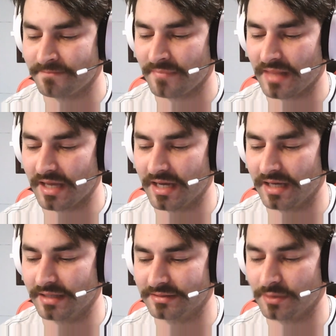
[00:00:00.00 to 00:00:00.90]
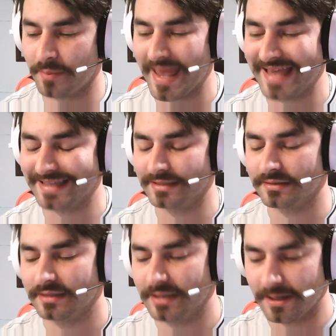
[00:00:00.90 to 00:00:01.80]
so pagan,
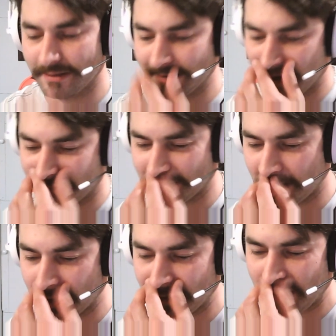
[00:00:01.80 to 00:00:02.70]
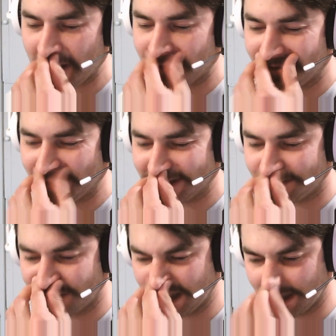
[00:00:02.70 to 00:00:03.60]
in that regard, that it's
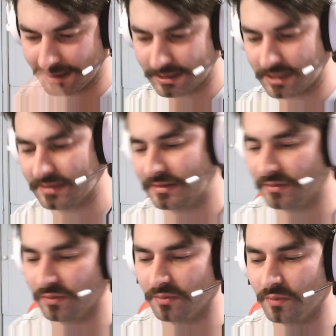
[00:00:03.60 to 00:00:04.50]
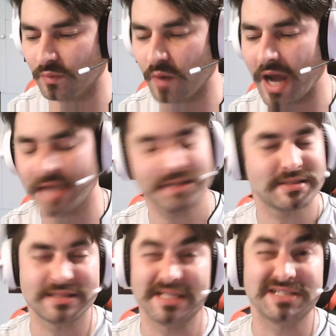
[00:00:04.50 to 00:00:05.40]
really just
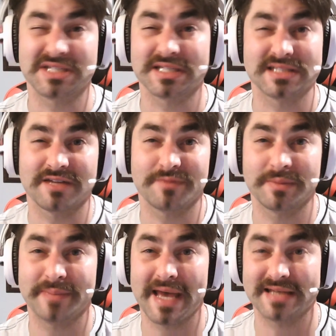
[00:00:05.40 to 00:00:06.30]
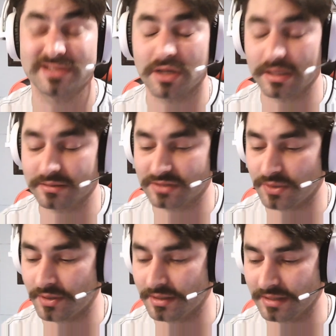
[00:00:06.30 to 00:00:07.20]
wise teachings that have been passed on
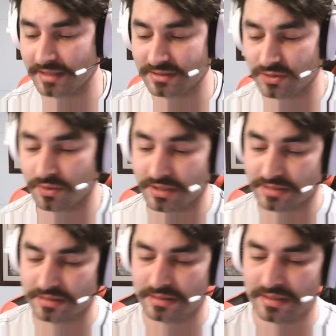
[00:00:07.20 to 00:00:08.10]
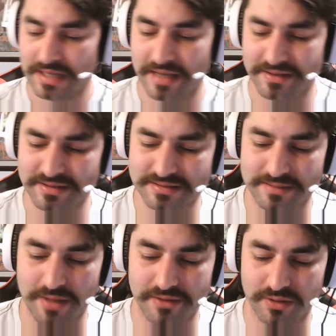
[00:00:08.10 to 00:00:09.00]
like stories. And then there's
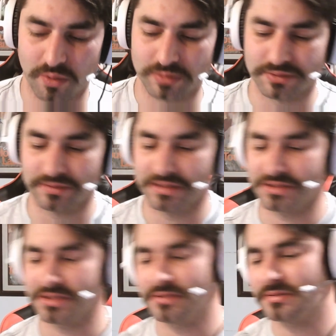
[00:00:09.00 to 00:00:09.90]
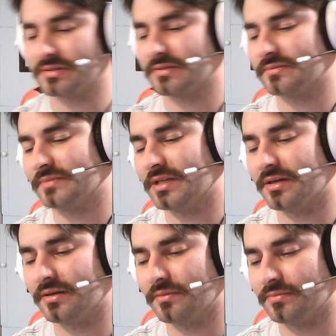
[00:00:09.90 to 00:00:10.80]
some other older religions that
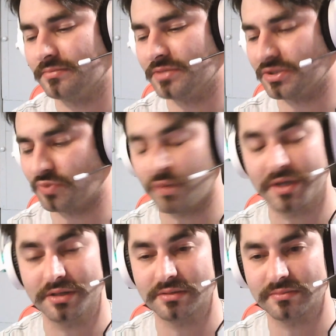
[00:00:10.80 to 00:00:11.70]
are just weird.